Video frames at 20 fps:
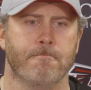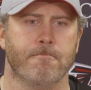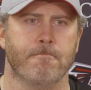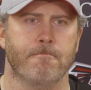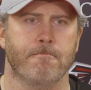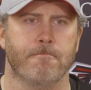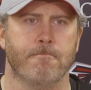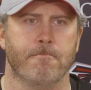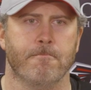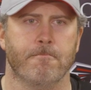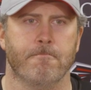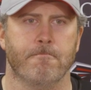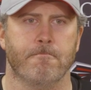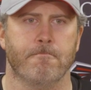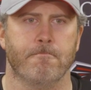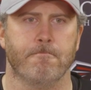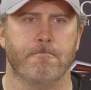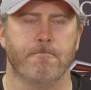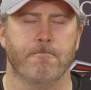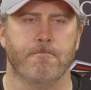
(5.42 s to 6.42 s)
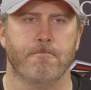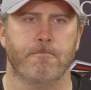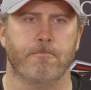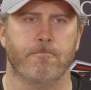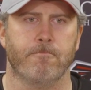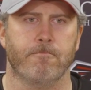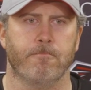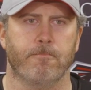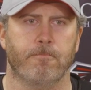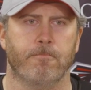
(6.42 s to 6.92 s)
uh,
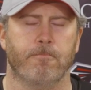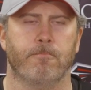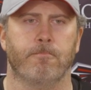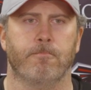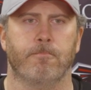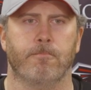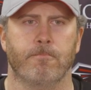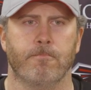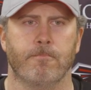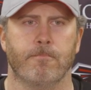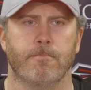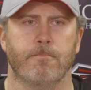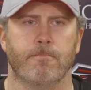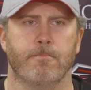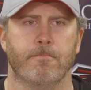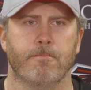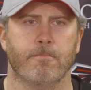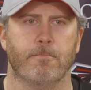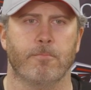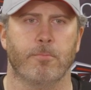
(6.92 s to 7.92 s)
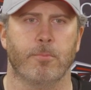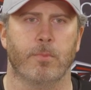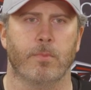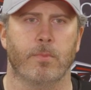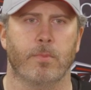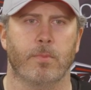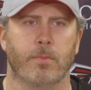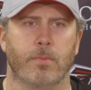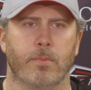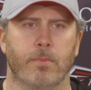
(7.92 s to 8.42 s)
we didn't, uh, nobody asked
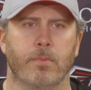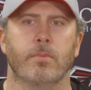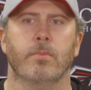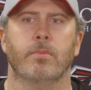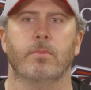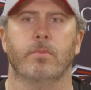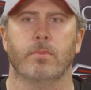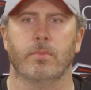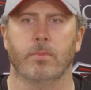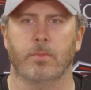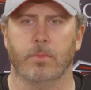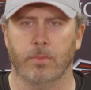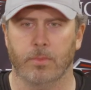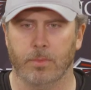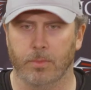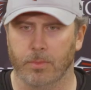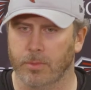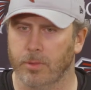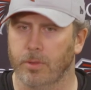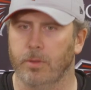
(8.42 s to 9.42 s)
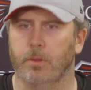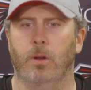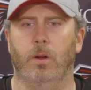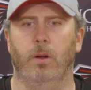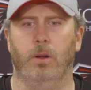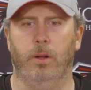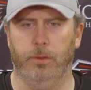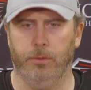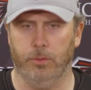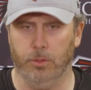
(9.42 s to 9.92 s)
about Calvin We, we, uh,
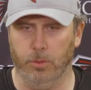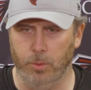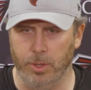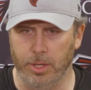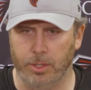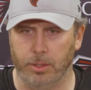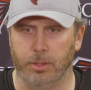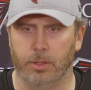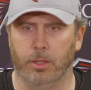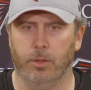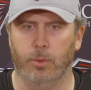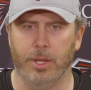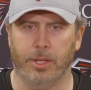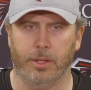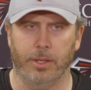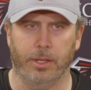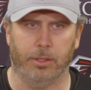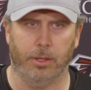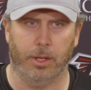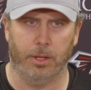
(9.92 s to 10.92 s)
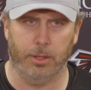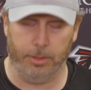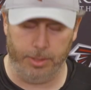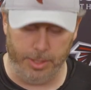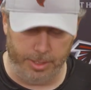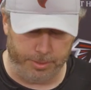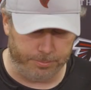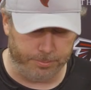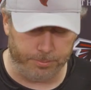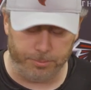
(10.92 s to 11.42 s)
All right, so the weekly, the weekly, cl-
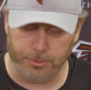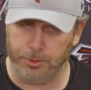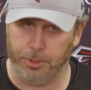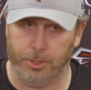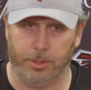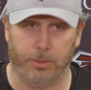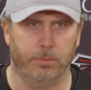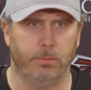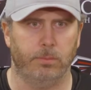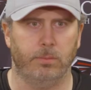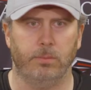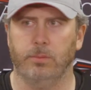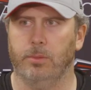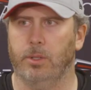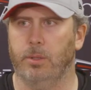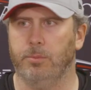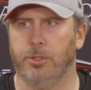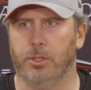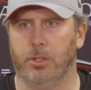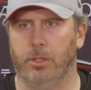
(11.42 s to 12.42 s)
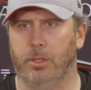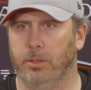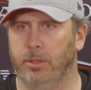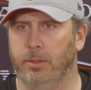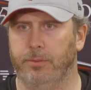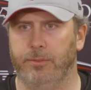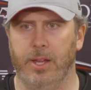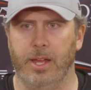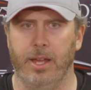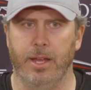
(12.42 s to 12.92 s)
yeah, sure. I'm sure
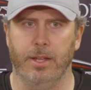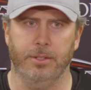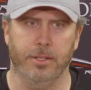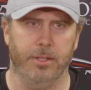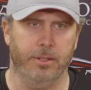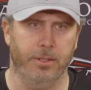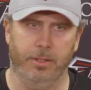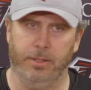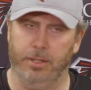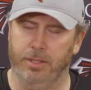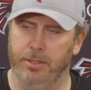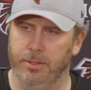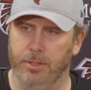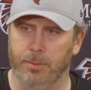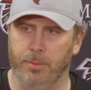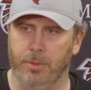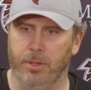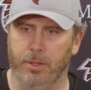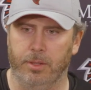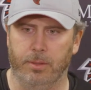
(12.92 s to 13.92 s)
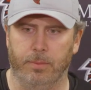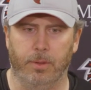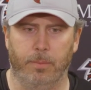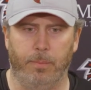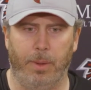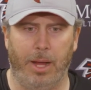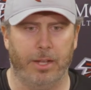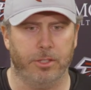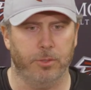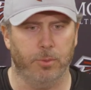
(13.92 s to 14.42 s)
the fans and, your, and some of the, the
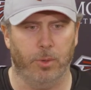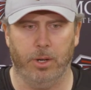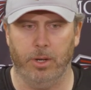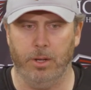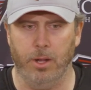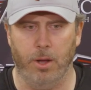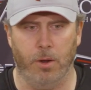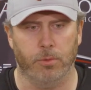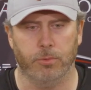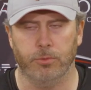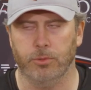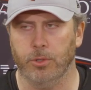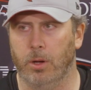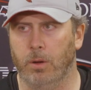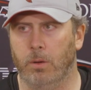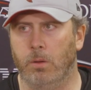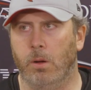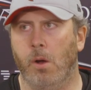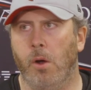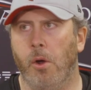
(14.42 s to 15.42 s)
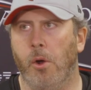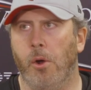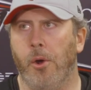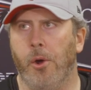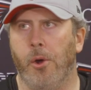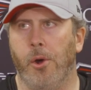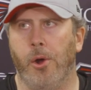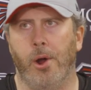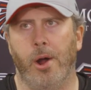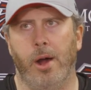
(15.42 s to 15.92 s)
bots want to know. So,
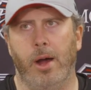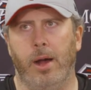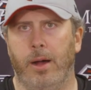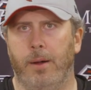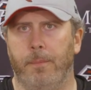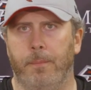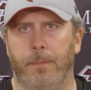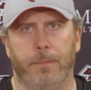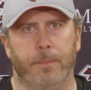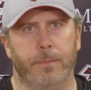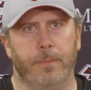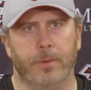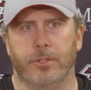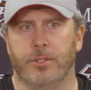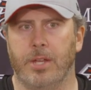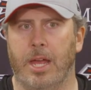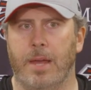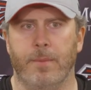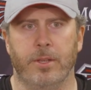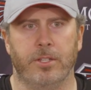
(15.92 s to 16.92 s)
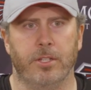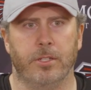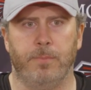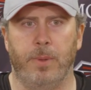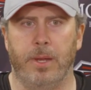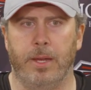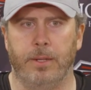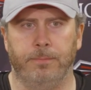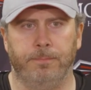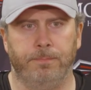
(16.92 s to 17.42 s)
um, same as it's
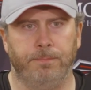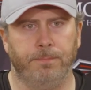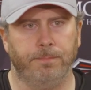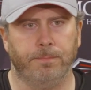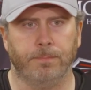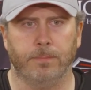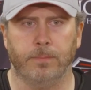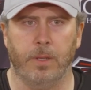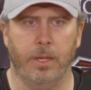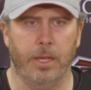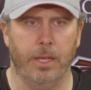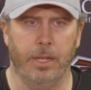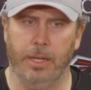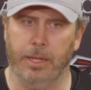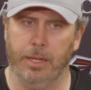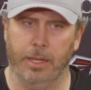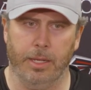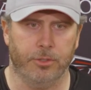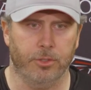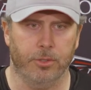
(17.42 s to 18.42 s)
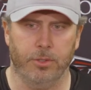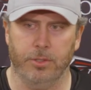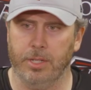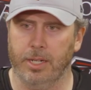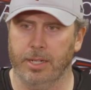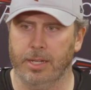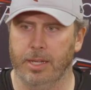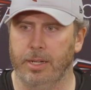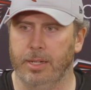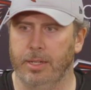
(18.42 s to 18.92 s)
been. And as soon as
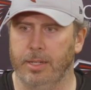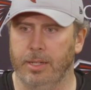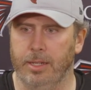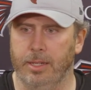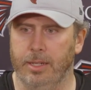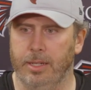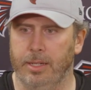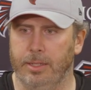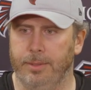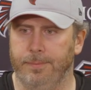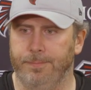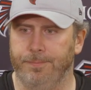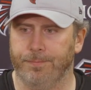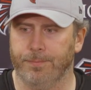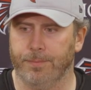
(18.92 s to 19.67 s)
I get a, uh,